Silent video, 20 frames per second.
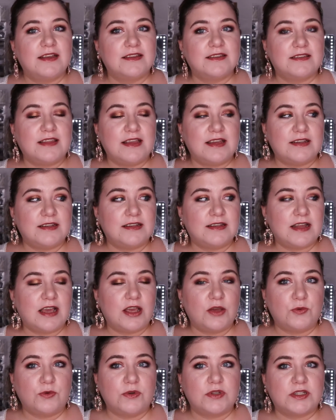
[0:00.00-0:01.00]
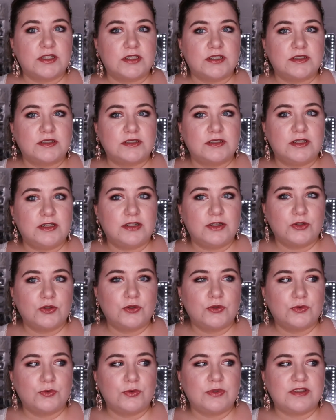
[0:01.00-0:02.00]
than I would
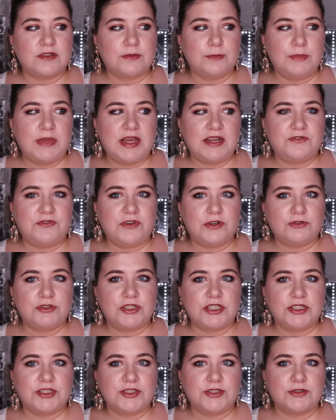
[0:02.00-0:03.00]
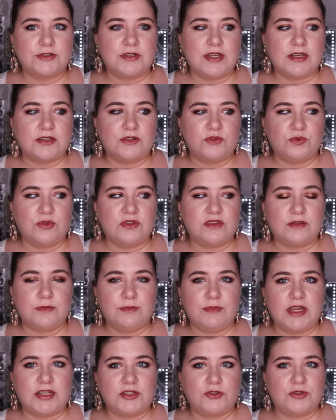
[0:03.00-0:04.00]
look with a matte foundation and with a
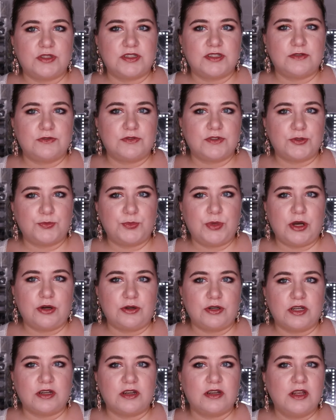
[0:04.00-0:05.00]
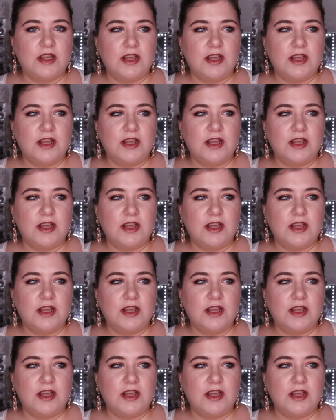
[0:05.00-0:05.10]
matte translucent powder.